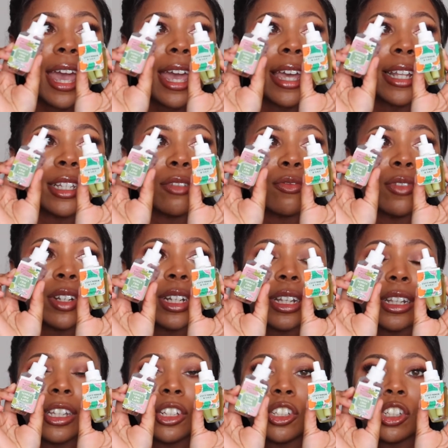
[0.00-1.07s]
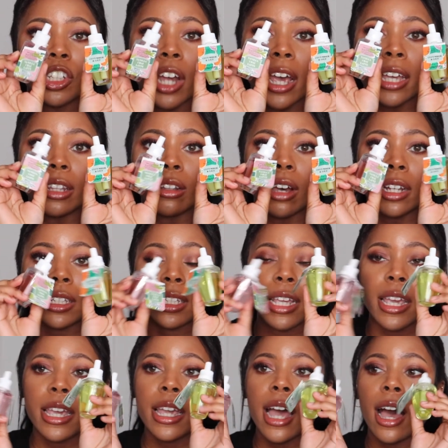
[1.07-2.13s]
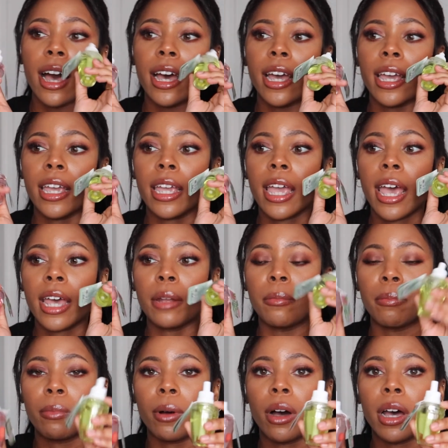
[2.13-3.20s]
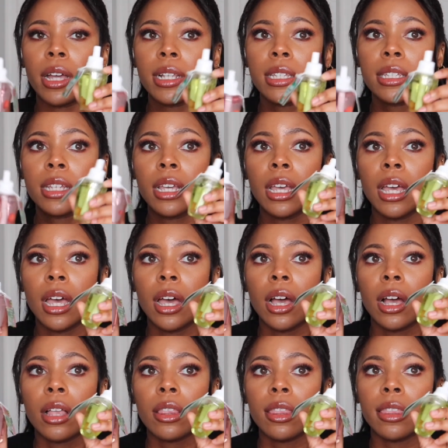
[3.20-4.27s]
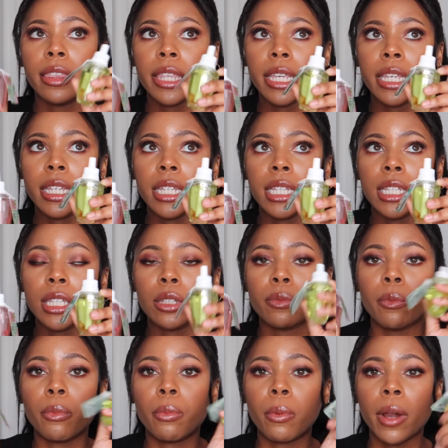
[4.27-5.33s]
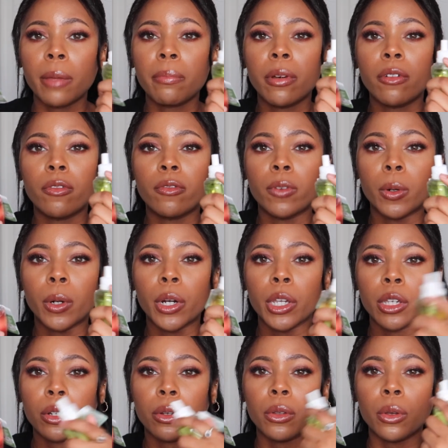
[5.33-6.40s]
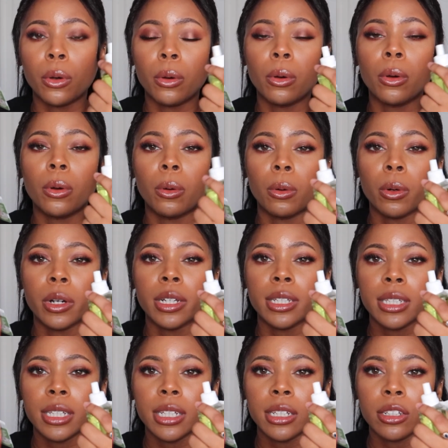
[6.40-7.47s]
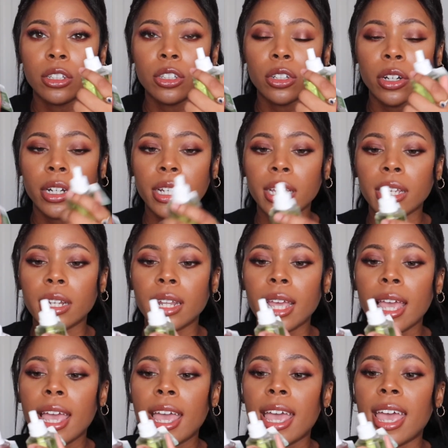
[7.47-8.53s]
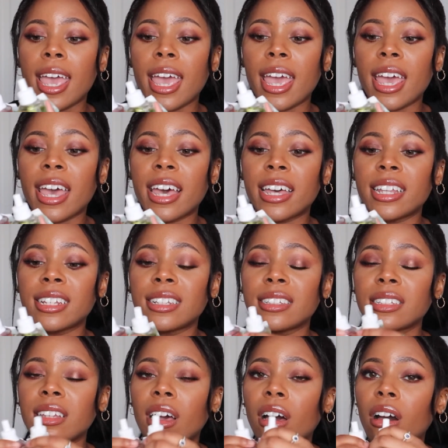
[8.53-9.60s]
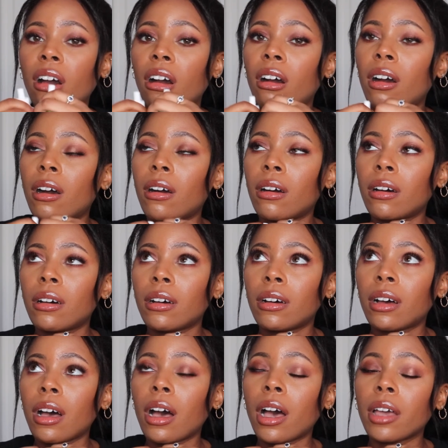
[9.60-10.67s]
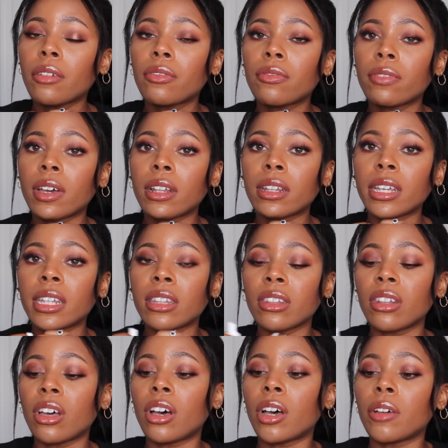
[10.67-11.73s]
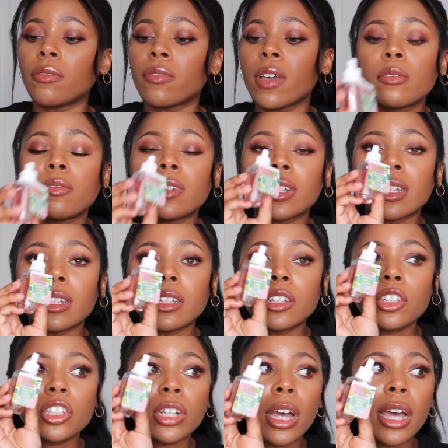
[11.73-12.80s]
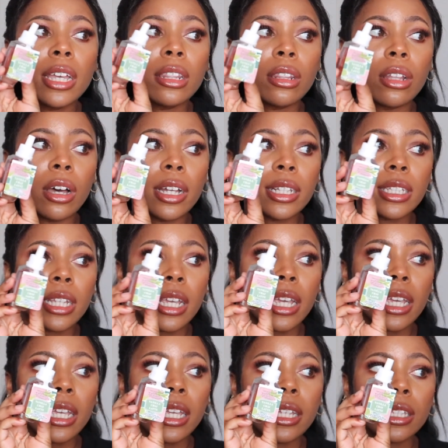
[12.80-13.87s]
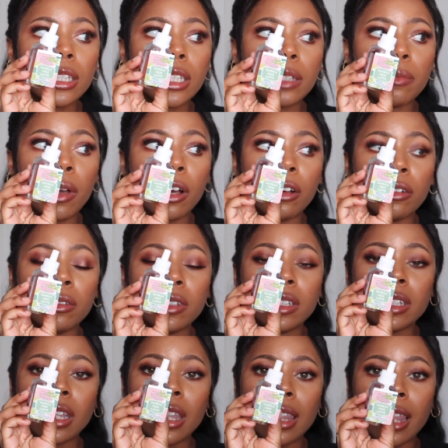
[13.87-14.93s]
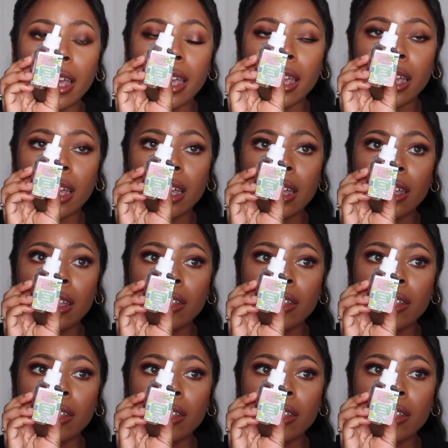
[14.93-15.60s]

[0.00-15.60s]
and Vanilla Chai Latte. I had bought these right before, you know, the whole quarantine started. And oh, I fell in love. Vanilla chai latte smells like